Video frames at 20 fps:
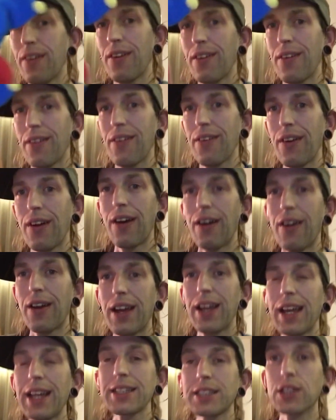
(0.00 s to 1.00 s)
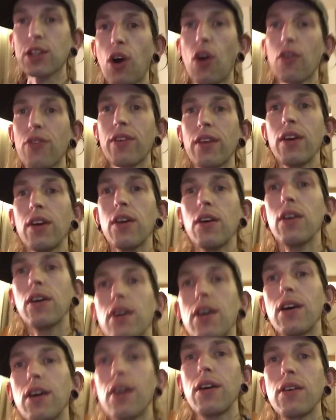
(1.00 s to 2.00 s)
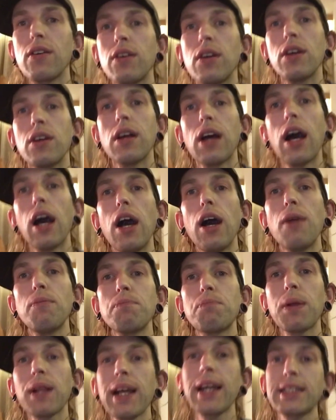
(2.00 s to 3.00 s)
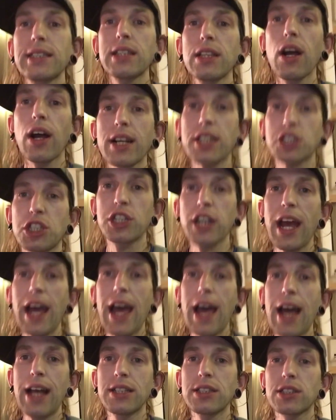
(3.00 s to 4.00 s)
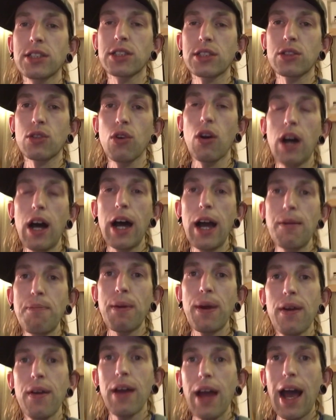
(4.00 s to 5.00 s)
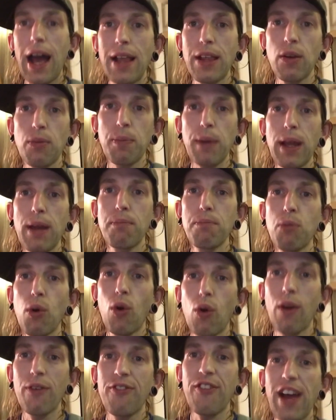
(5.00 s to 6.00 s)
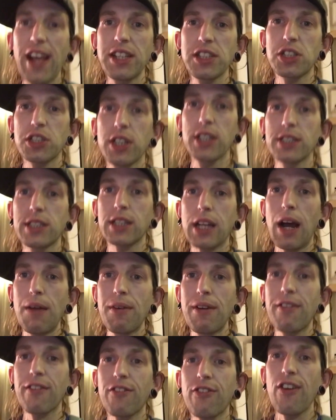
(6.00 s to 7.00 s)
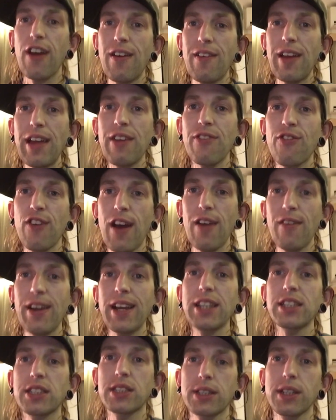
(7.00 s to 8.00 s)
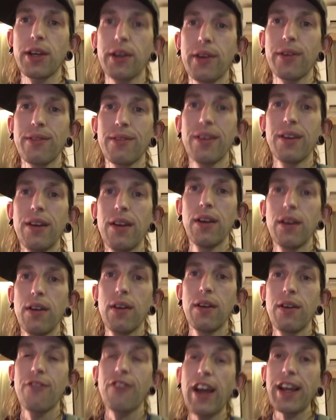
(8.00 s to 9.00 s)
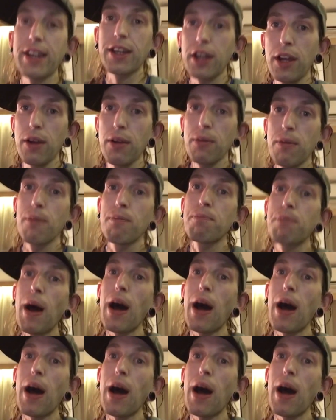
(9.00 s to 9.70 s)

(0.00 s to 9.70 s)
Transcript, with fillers: Uh, he's gone. Um, please like, share, and subscribe, and there'll be more adventures coming very, very soon. Thank you. Bye.